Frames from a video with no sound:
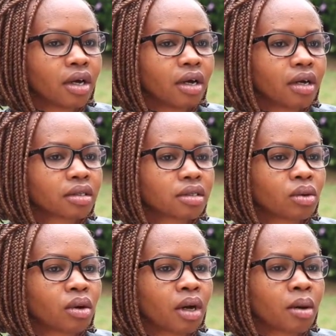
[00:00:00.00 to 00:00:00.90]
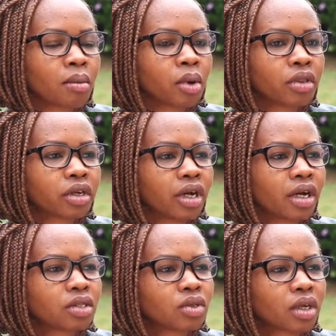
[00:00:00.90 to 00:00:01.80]
Yeah, so with
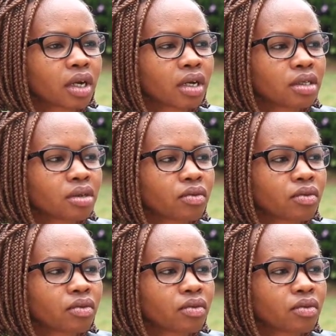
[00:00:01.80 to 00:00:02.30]
regards to the case